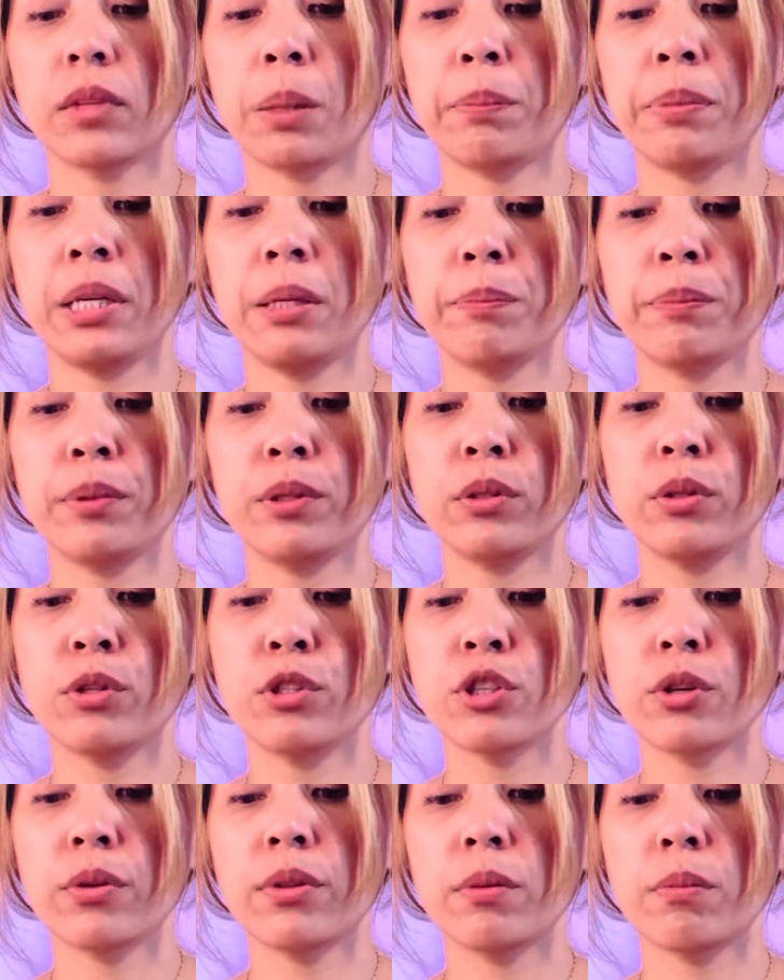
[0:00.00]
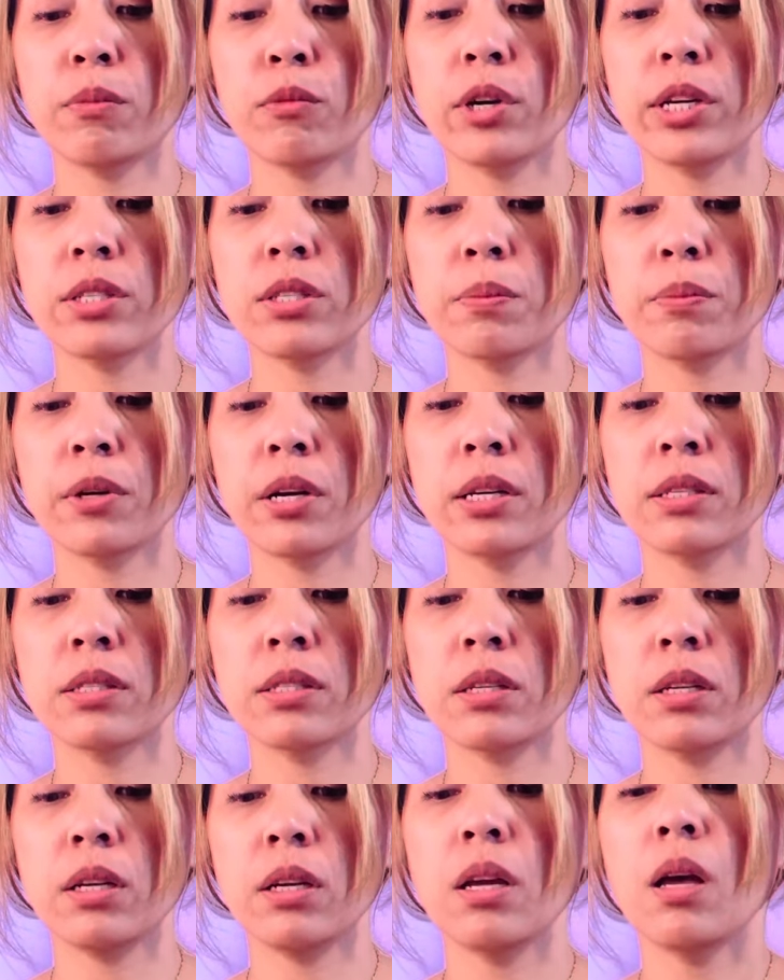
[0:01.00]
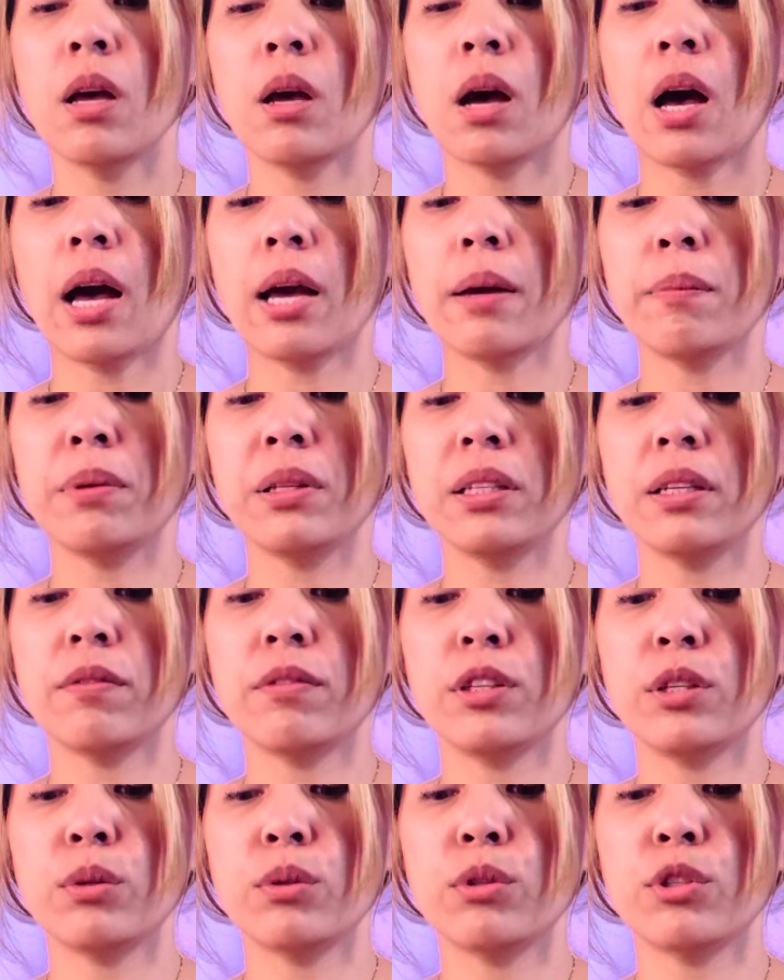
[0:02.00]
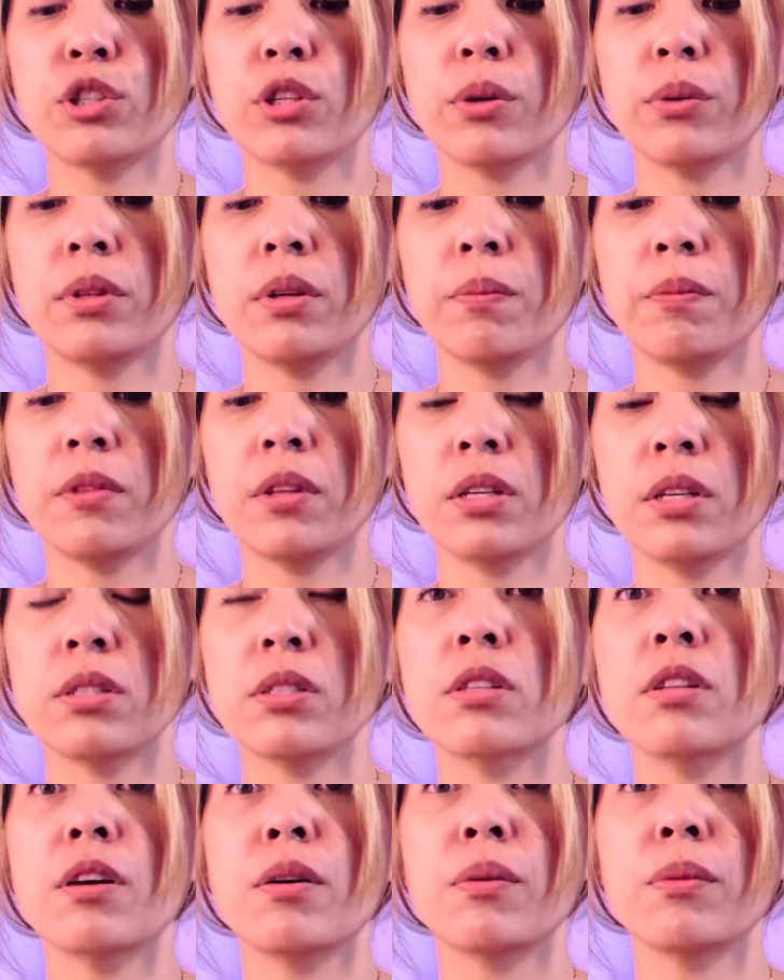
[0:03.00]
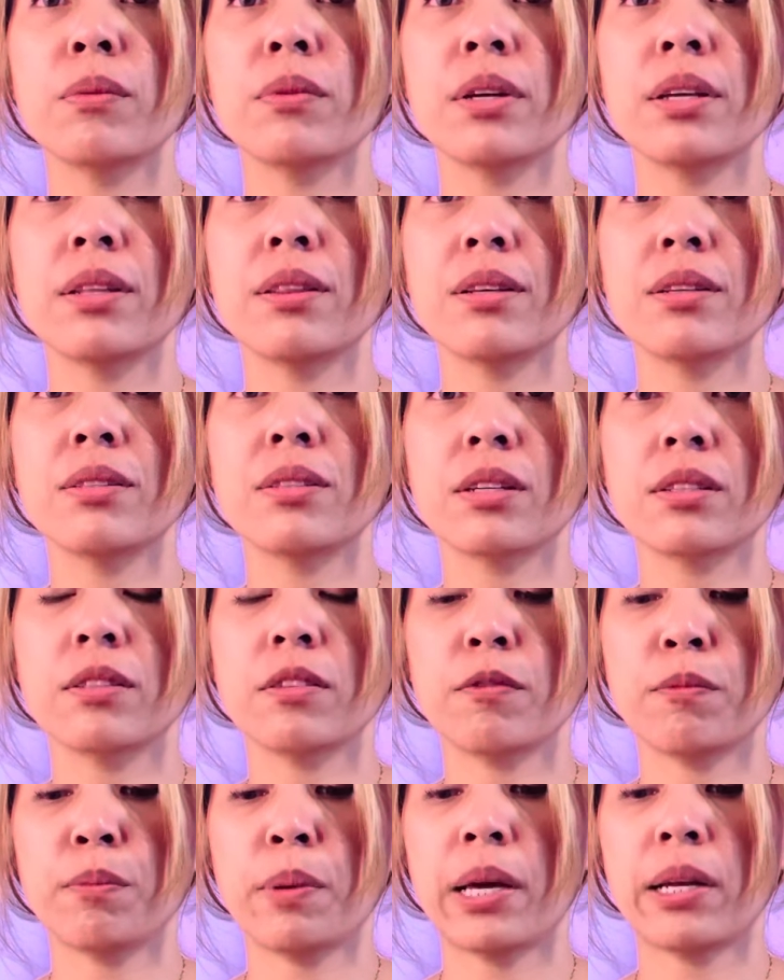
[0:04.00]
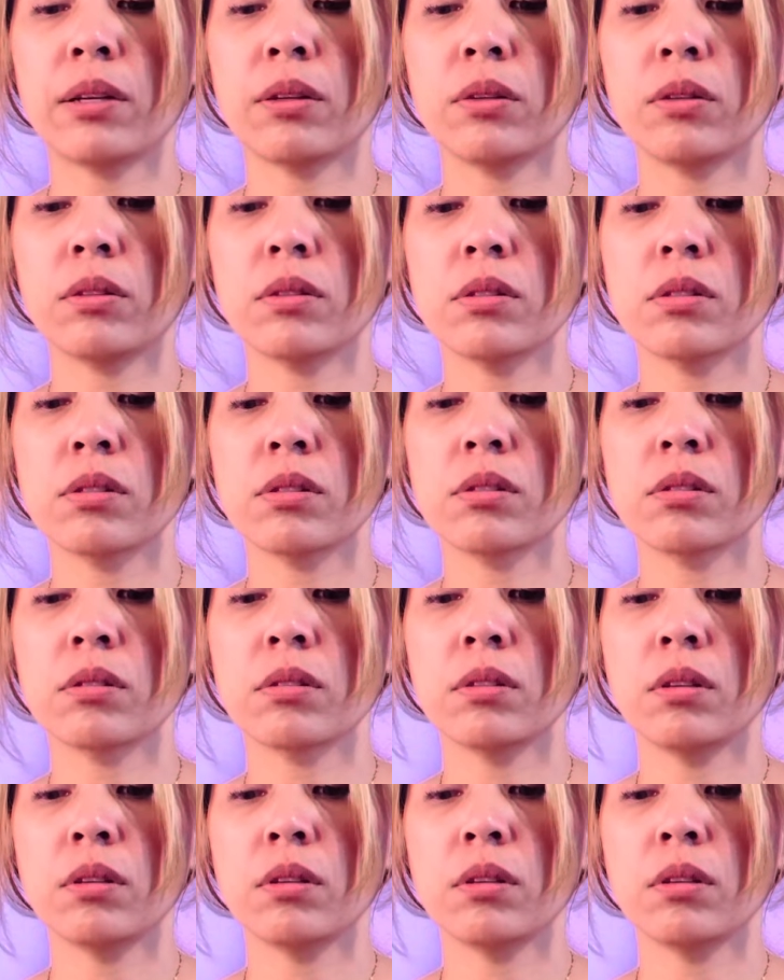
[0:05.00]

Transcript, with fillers: people who show them reciprocity. I believe you showed them this, though, in the Six of Pentacles.